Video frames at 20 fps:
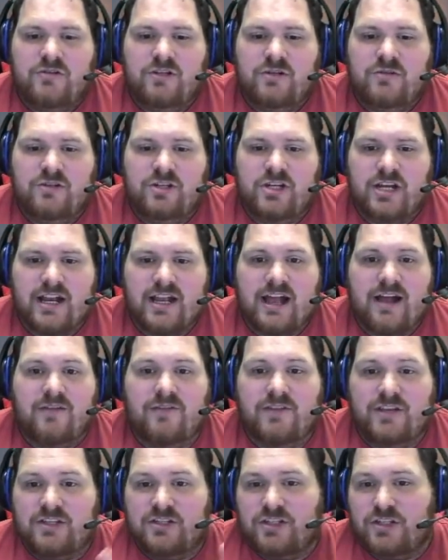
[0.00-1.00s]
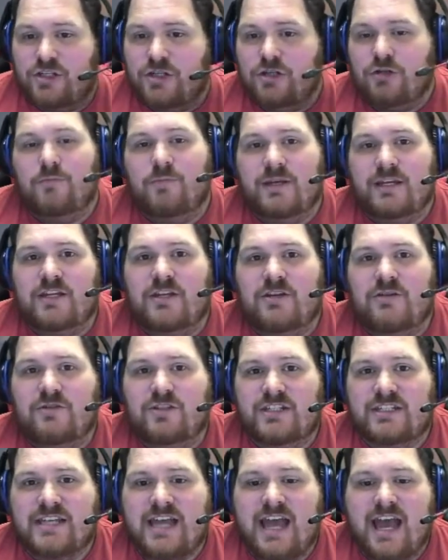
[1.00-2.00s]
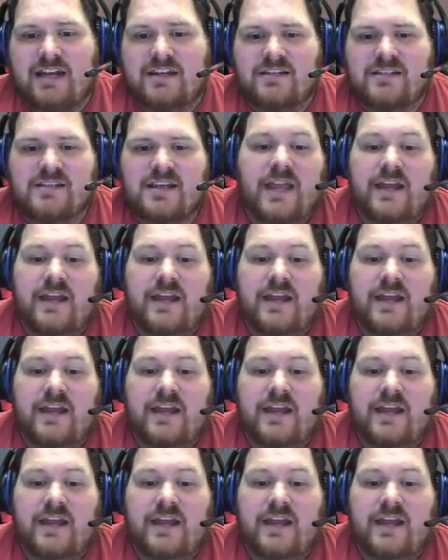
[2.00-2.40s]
do check out these 2 big huge stacks,